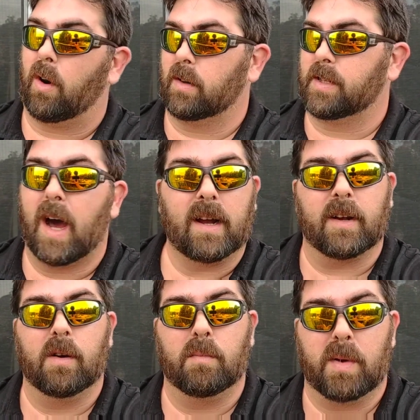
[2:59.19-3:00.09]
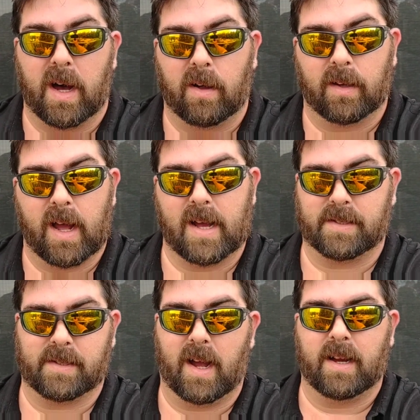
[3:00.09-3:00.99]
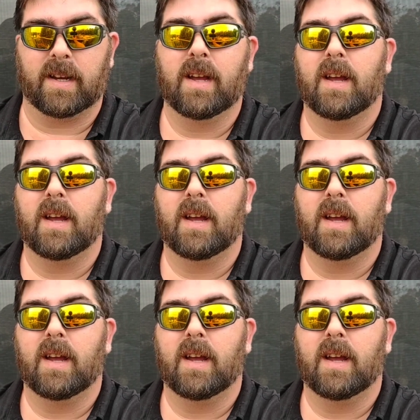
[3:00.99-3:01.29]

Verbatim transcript: our Taco Bell last night.